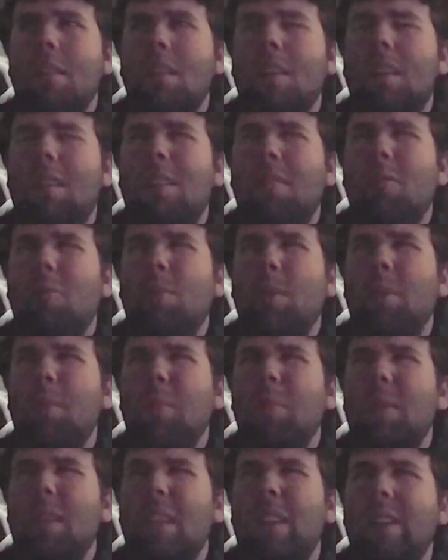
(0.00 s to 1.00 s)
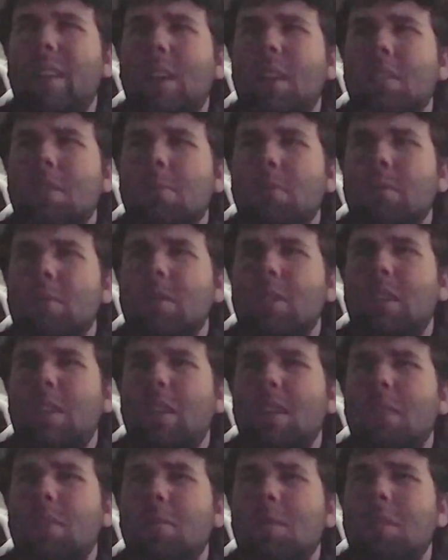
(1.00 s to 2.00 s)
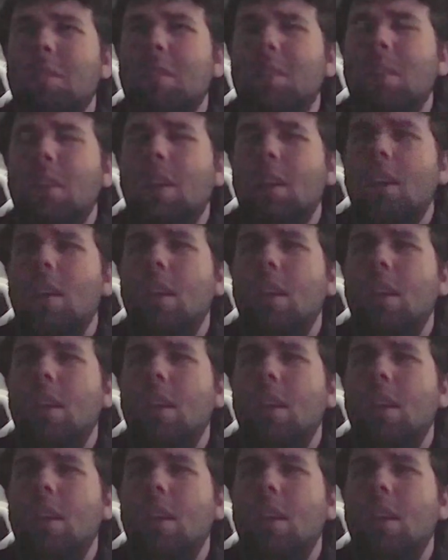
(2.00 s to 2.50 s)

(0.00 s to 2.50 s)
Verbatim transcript: I don't even remember what the last role she had was.